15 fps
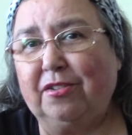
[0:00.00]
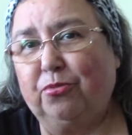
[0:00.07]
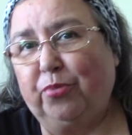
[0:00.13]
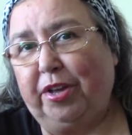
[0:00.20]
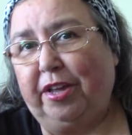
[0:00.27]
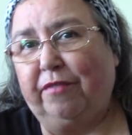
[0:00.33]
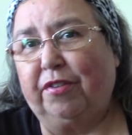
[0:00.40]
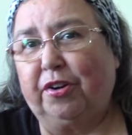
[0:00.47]

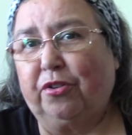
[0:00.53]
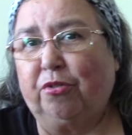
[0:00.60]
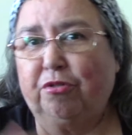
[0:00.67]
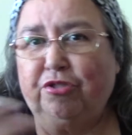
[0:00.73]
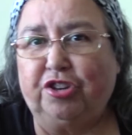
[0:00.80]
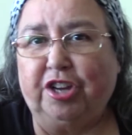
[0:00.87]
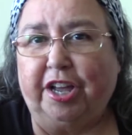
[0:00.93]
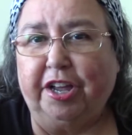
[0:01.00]
weaver,
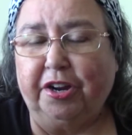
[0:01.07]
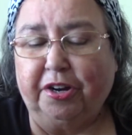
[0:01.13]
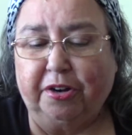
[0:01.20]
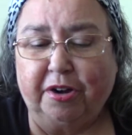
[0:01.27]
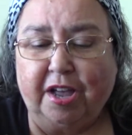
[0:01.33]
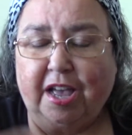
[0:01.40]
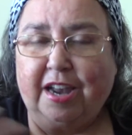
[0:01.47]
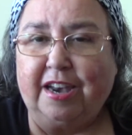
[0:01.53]

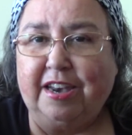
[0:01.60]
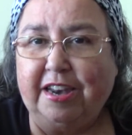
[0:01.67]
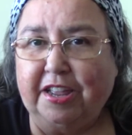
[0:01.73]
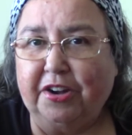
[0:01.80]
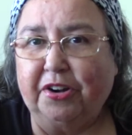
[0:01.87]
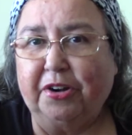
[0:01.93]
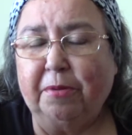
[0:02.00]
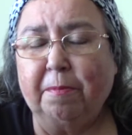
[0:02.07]
crocheter,
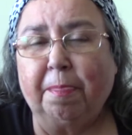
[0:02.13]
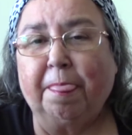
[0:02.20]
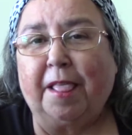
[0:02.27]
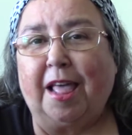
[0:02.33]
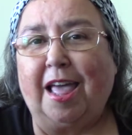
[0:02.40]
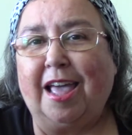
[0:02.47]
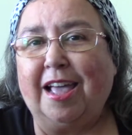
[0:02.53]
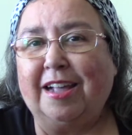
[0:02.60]
knitter,
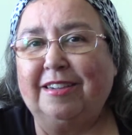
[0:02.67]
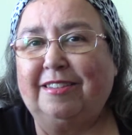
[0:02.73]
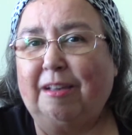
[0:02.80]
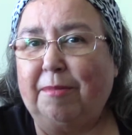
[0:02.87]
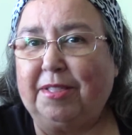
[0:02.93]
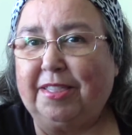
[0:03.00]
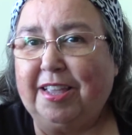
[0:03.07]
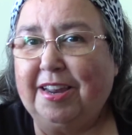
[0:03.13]
and
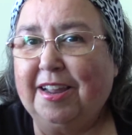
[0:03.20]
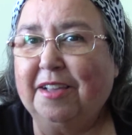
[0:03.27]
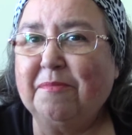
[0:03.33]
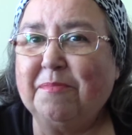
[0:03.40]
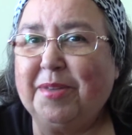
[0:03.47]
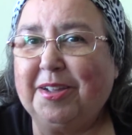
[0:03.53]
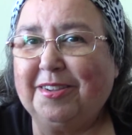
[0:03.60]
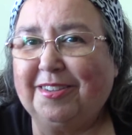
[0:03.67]
Sabatina
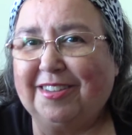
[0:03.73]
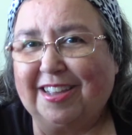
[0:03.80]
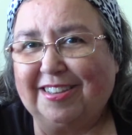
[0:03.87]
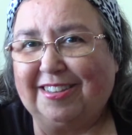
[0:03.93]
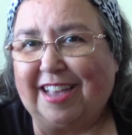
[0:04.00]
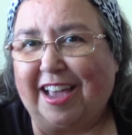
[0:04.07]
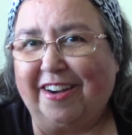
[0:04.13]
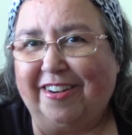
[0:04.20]
means
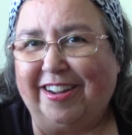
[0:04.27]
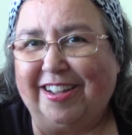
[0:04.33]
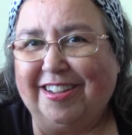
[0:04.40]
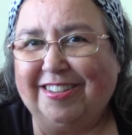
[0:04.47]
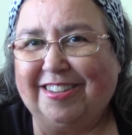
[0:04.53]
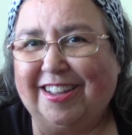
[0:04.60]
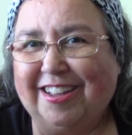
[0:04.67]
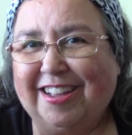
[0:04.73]

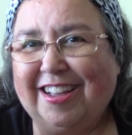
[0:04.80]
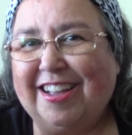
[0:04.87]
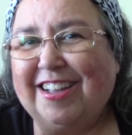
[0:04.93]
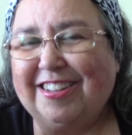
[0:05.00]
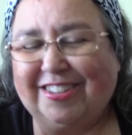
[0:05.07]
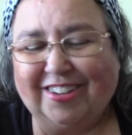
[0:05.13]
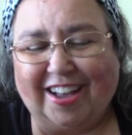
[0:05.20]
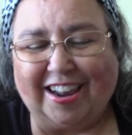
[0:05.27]
Saturdays.
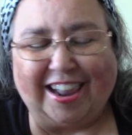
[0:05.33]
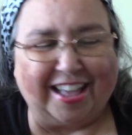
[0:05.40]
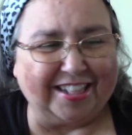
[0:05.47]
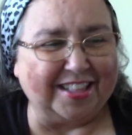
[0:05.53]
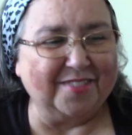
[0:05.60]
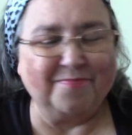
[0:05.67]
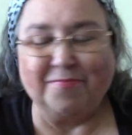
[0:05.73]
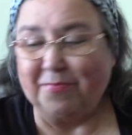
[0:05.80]
So
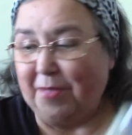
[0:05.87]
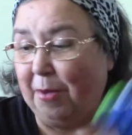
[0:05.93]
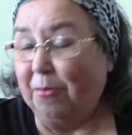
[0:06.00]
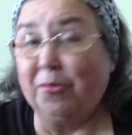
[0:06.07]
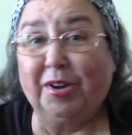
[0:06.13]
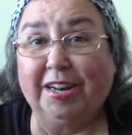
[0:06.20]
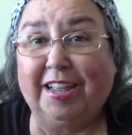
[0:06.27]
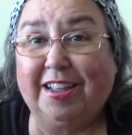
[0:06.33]
I'm
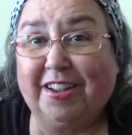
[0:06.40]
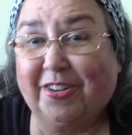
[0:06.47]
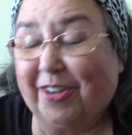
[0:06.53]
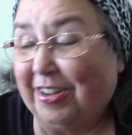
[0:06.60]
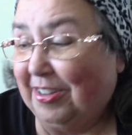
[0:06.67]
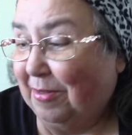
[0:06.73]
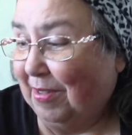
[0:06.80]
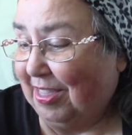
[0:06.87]
really
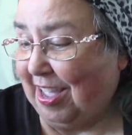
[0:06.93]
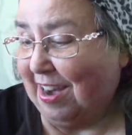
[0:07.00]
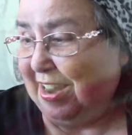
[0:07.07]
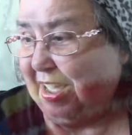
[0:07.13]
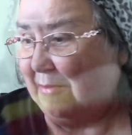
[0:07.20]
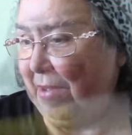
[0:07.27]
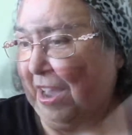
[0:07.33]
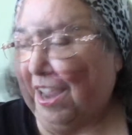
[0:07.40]
crazy about that
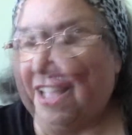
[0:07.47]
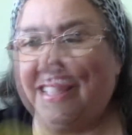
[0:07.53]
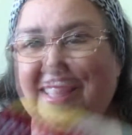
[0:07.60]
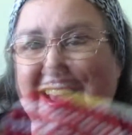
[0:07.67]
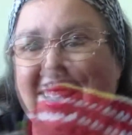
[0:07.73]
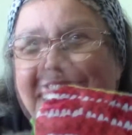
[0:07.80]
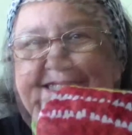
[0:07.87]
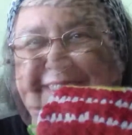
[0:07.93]
name. I like
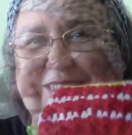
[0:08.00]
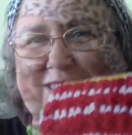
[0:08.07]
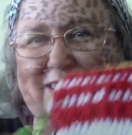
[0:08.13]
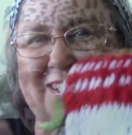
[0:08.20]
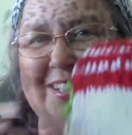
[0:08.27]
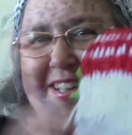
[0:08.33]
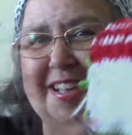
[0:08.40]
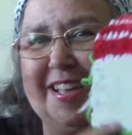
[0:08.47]
that name a lot.